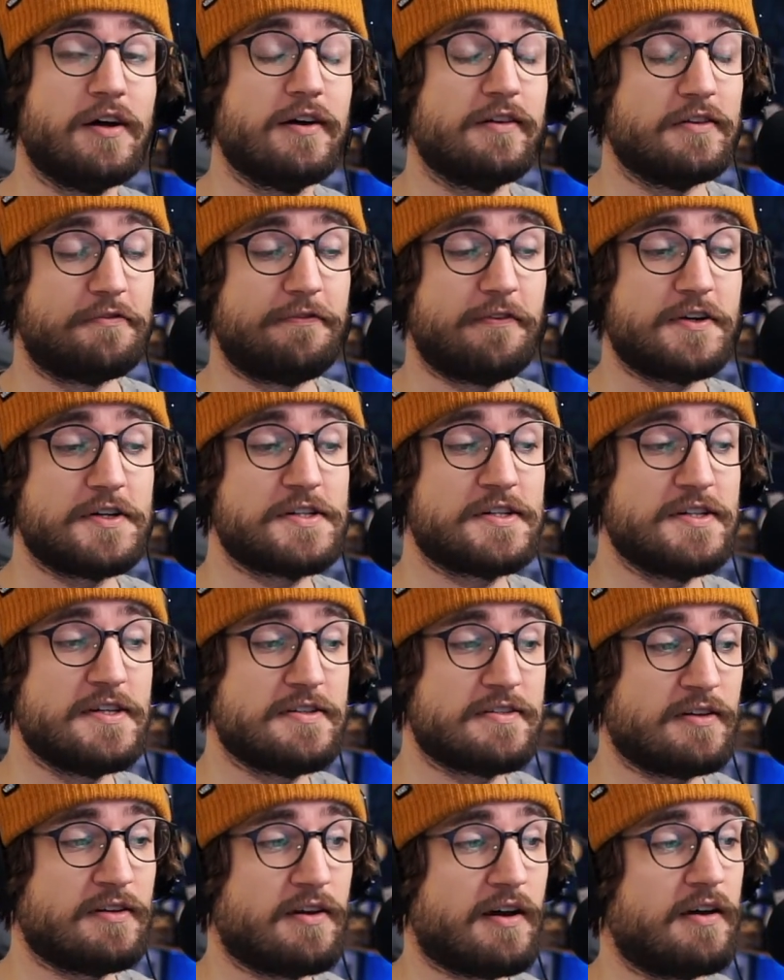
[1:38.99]
The first
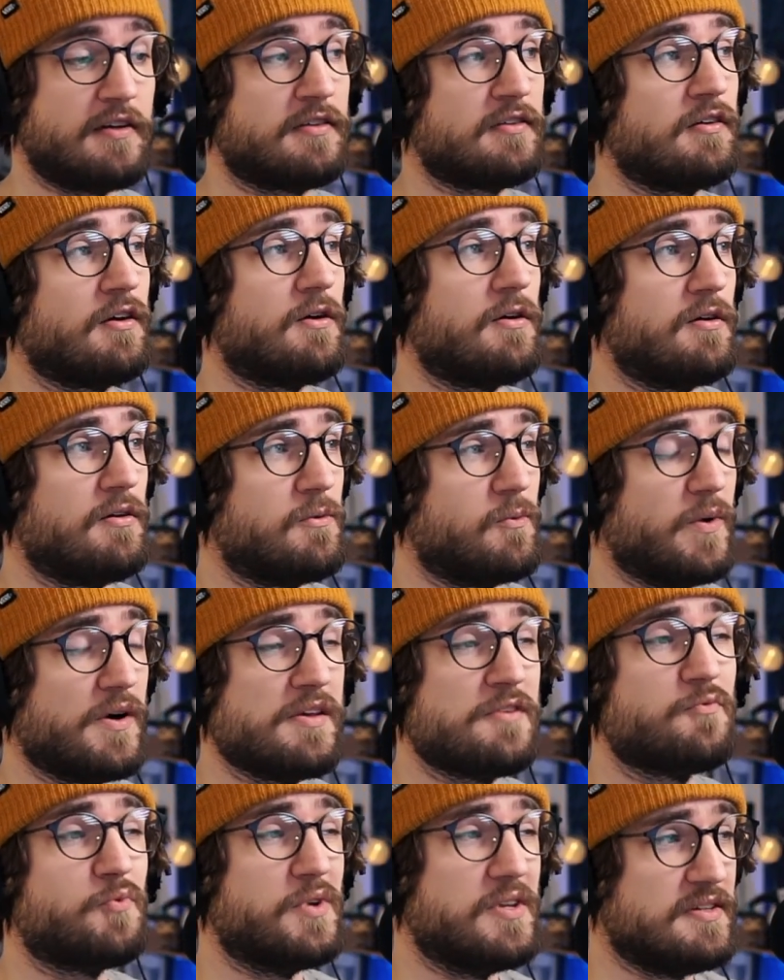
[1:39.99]
season I saw when
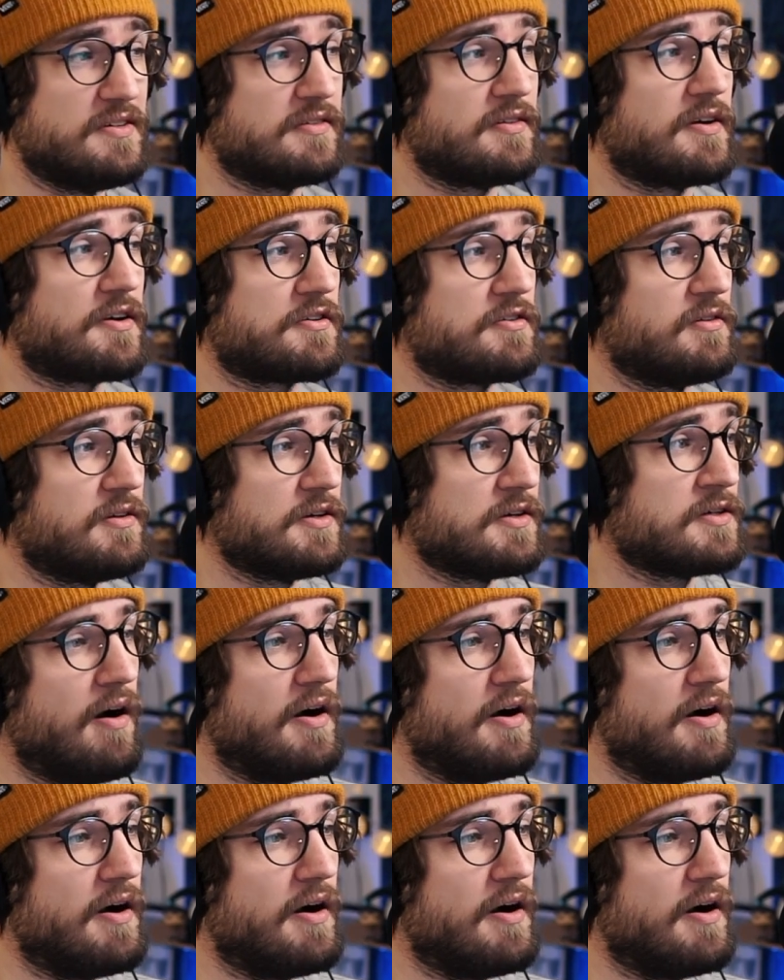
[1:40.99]
it released, actually.